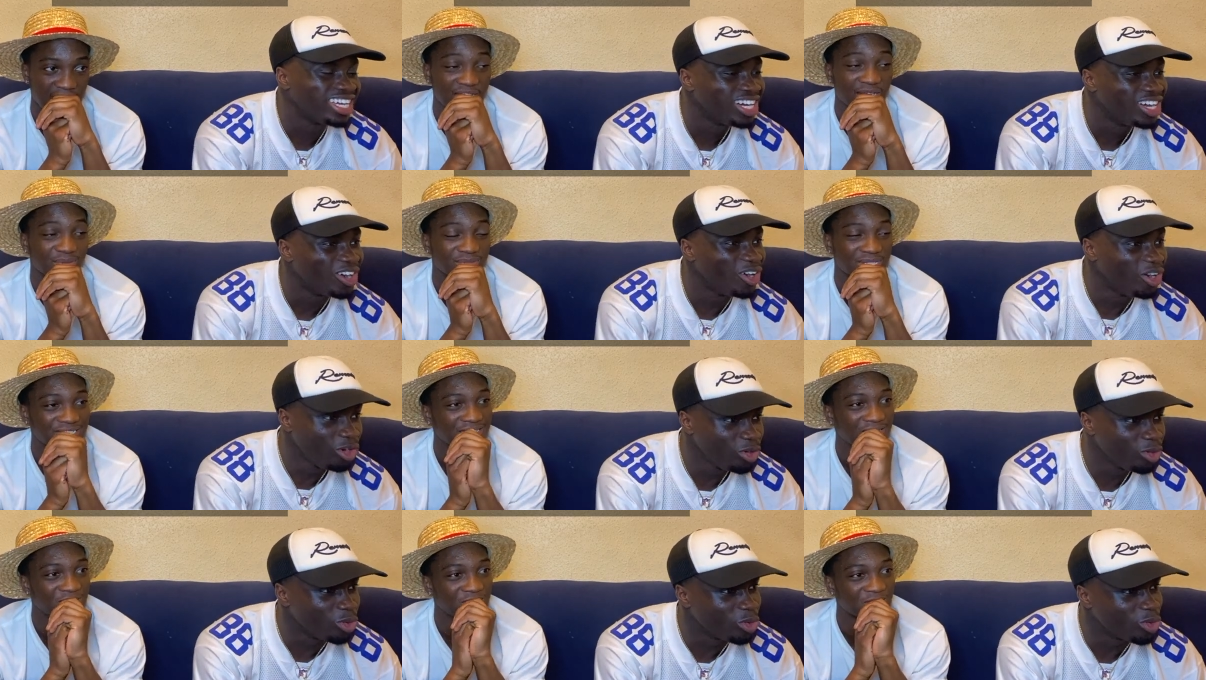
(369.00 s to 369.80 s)
Speaker 1: Damn, oh,
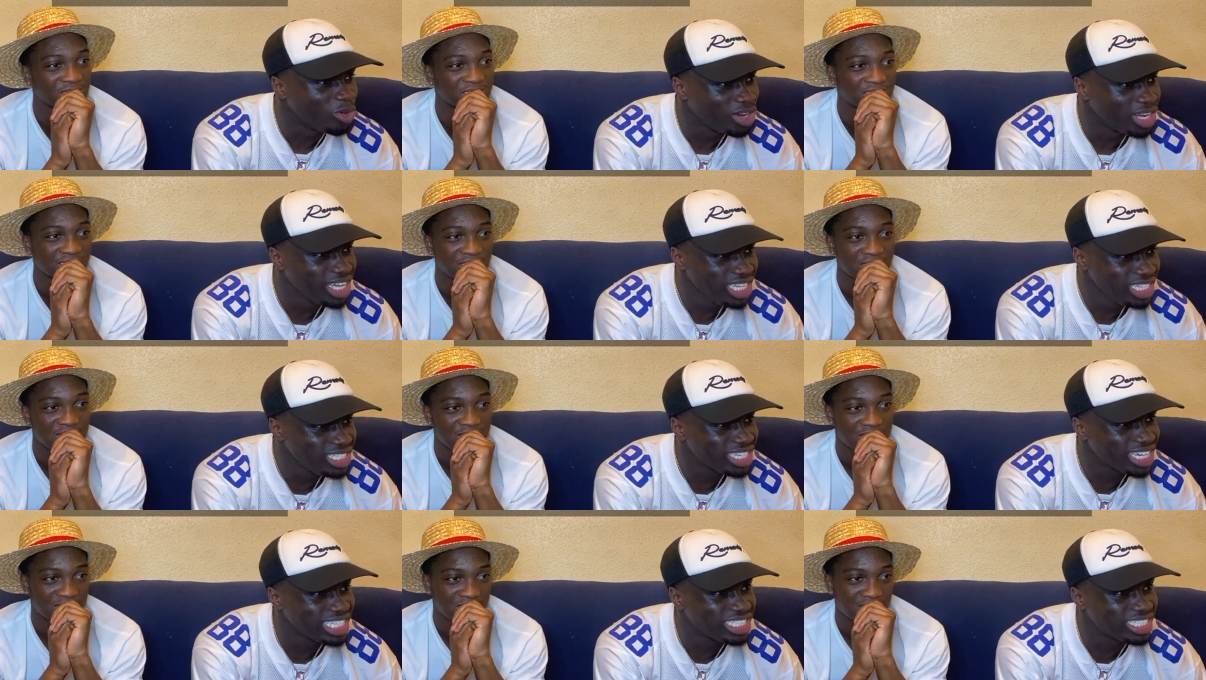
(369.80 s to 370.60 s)
that's how it looks.
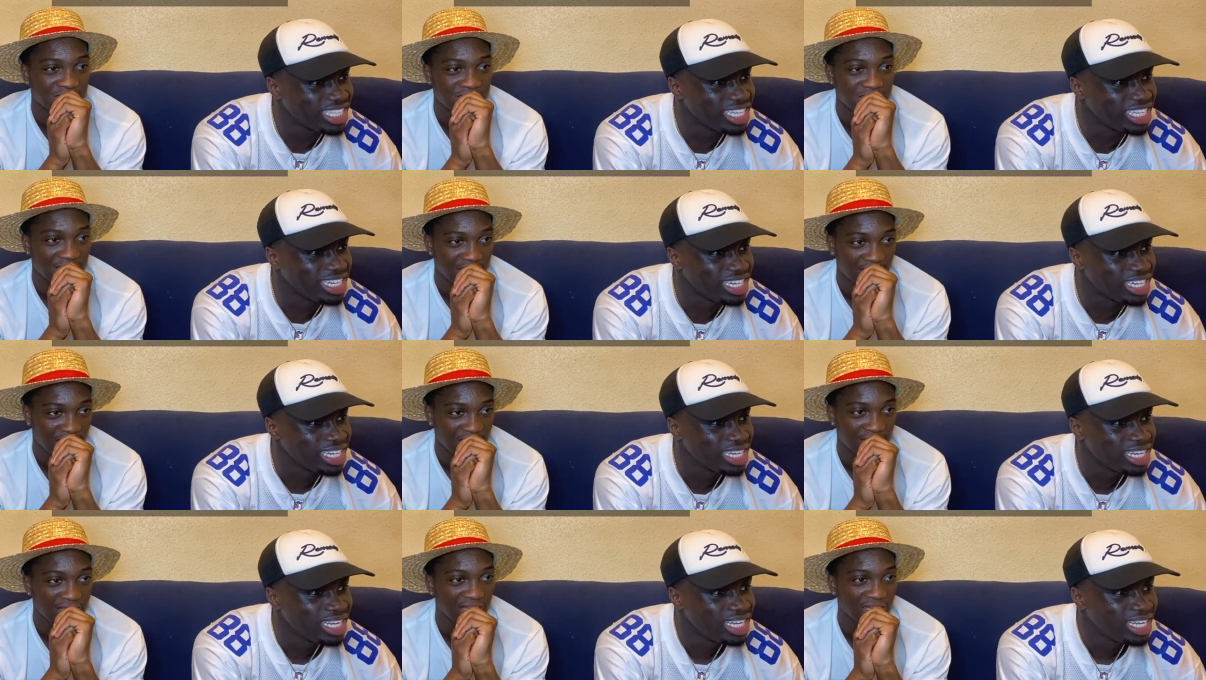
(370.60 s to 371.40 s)
Interesting.
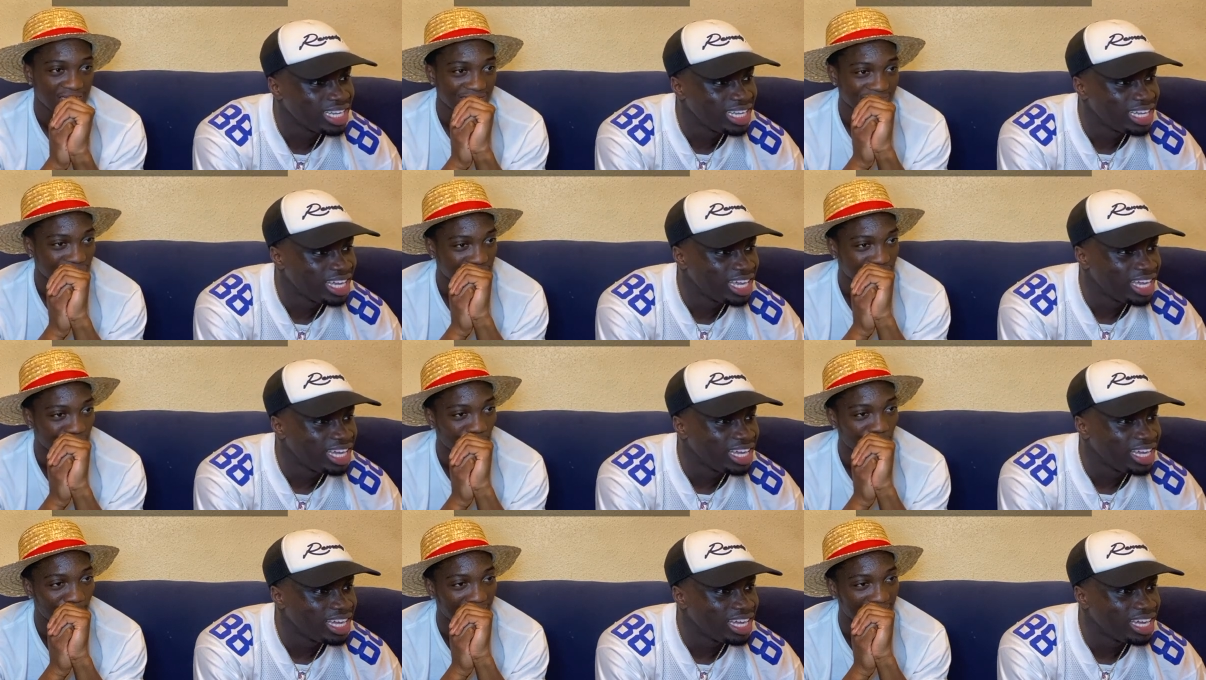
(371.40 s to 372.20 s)
That's not
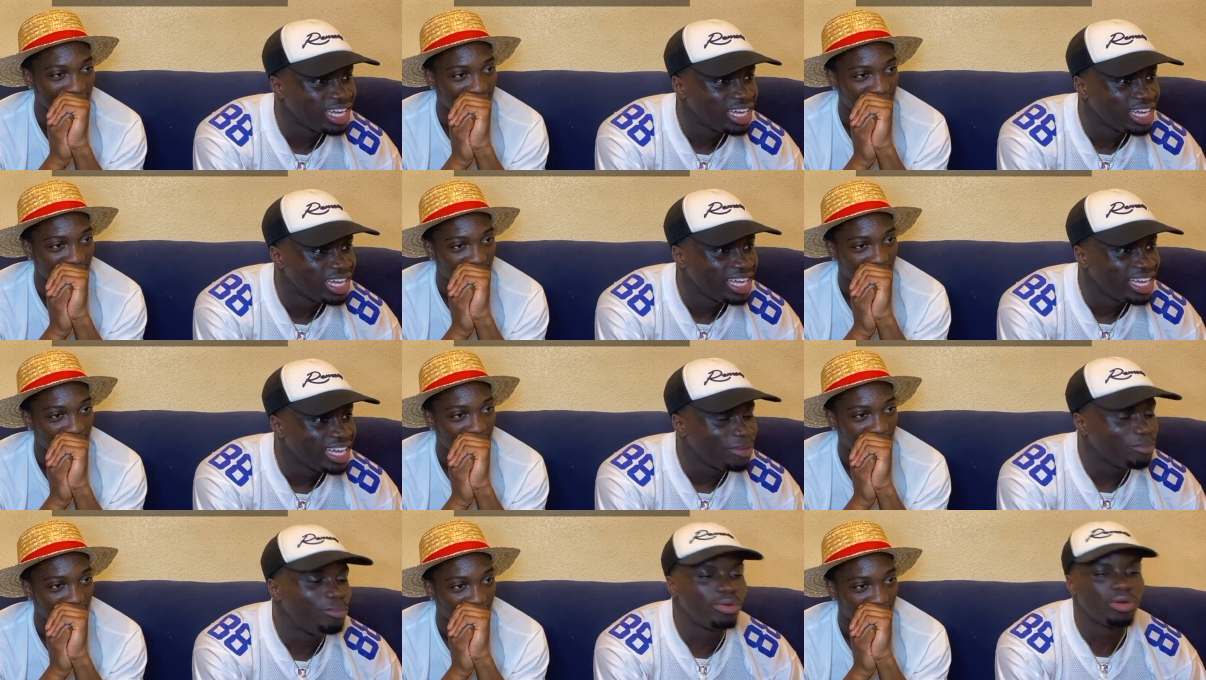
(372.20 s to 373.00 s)
too bad,
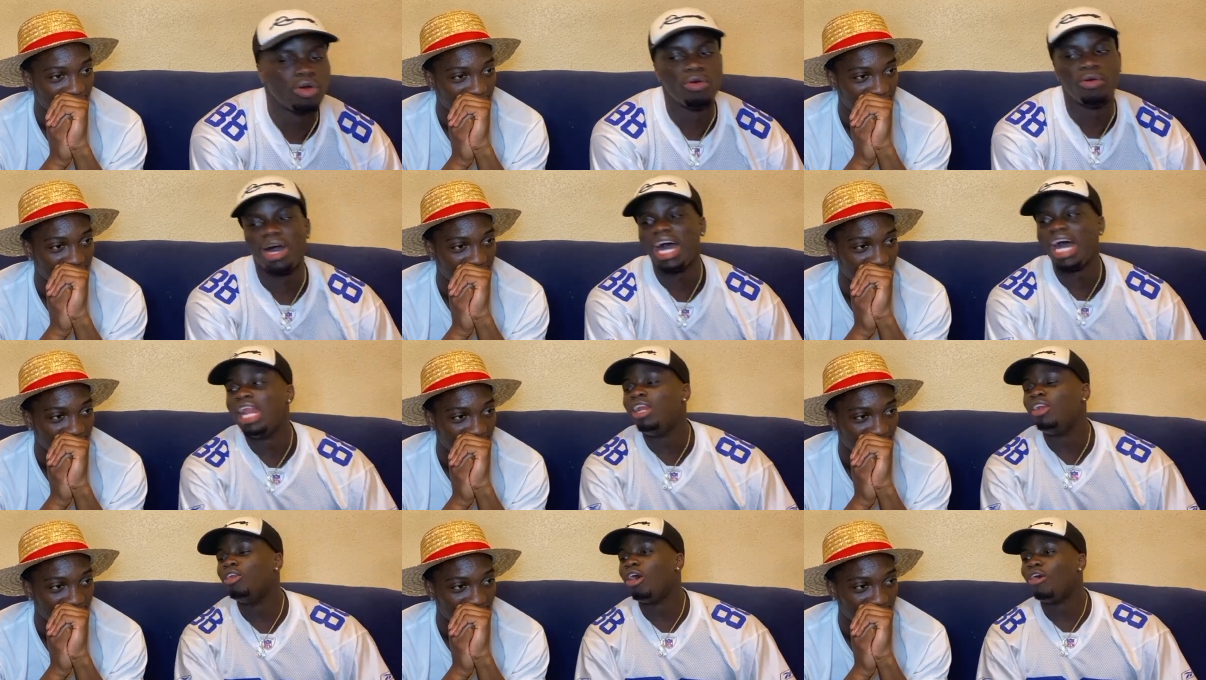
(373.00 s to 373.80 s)
bro.
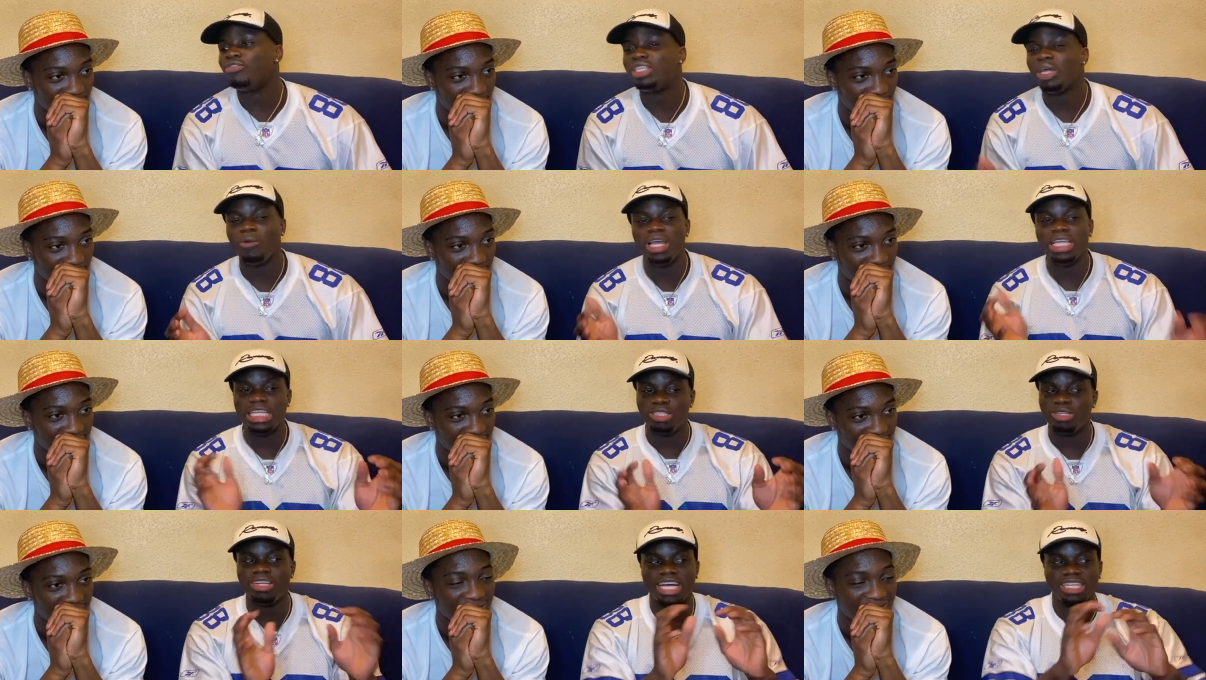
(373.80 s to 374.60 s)
I love the way
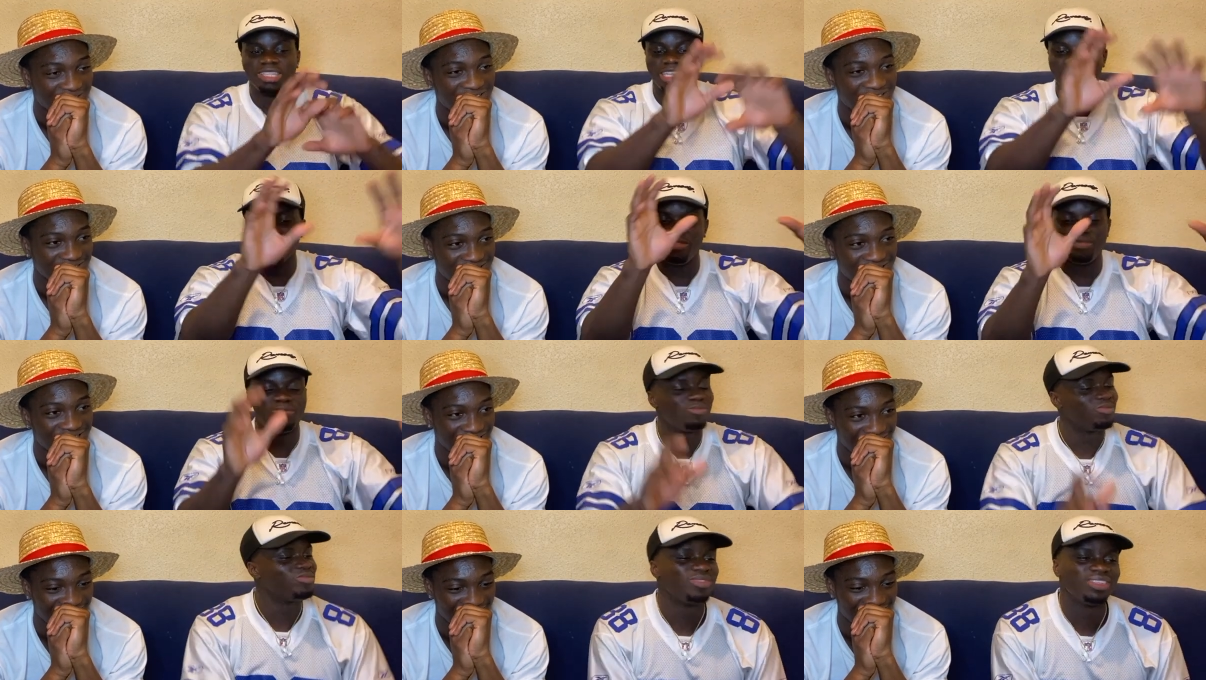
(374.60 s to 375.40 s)
they do that today.
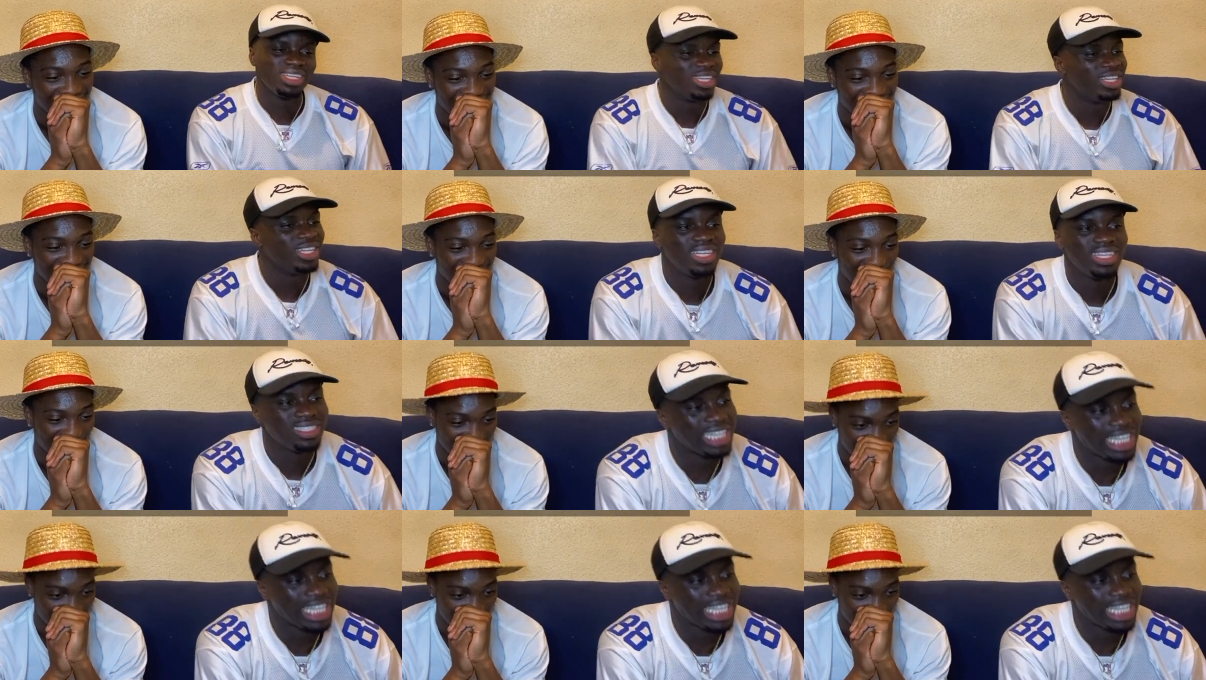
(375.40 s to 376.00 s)
Yeah, yeah, yeah. One